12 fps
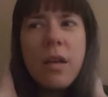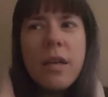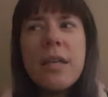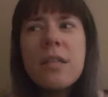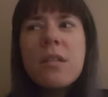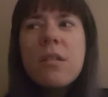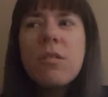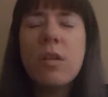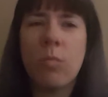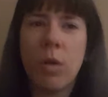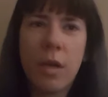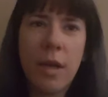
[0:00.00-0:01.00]
he's the
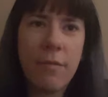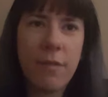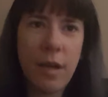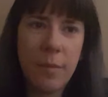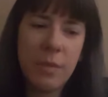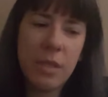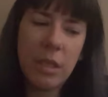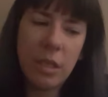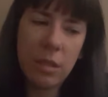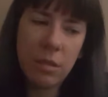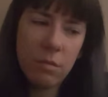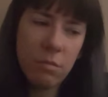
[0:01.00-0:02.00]
only one I've kept
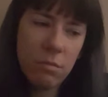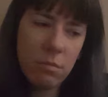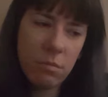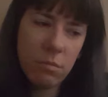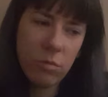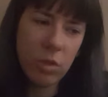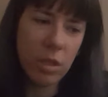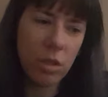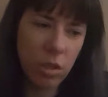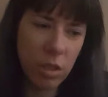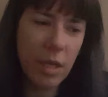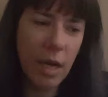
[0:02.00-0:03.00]
in really
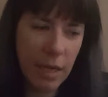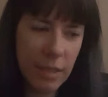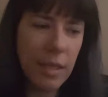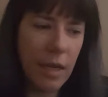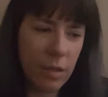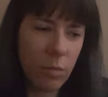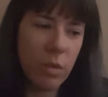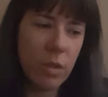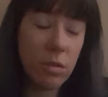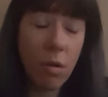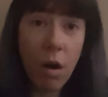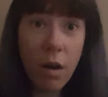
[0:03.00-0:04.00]
good contact with.
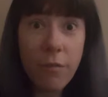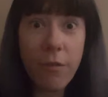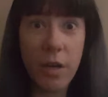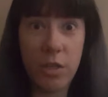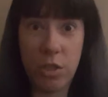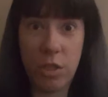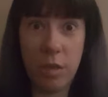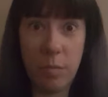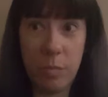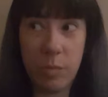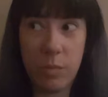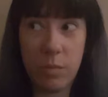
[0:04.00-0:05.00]
So our
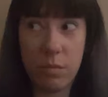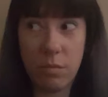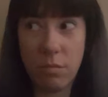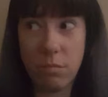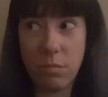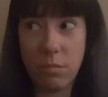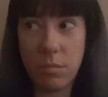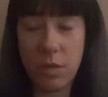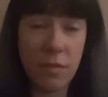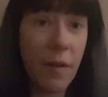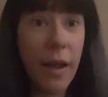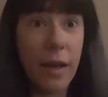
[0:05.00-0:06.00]
friendship
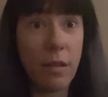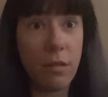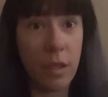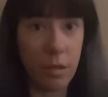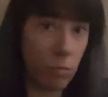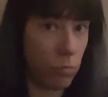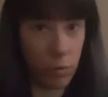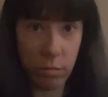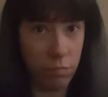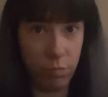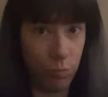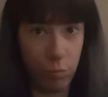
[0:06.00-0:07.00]
is fine. Like,
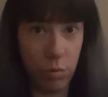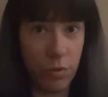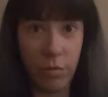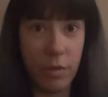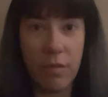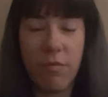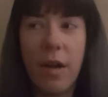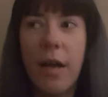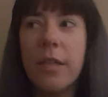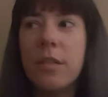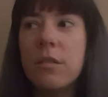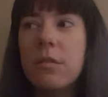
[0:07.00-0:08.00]
we're doing
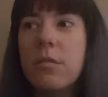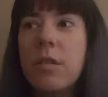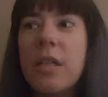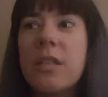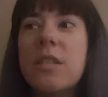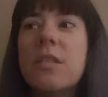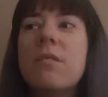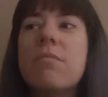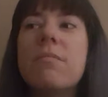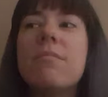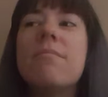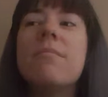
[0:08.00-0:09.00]
fine. It's
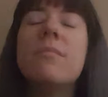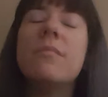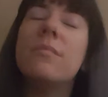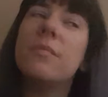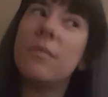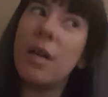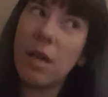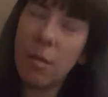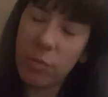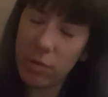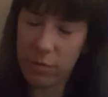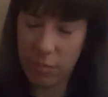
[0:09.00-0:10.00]
a
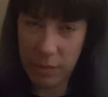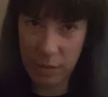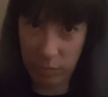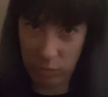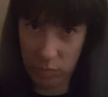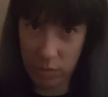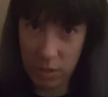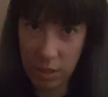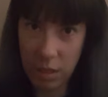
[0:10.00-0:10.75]
couple other people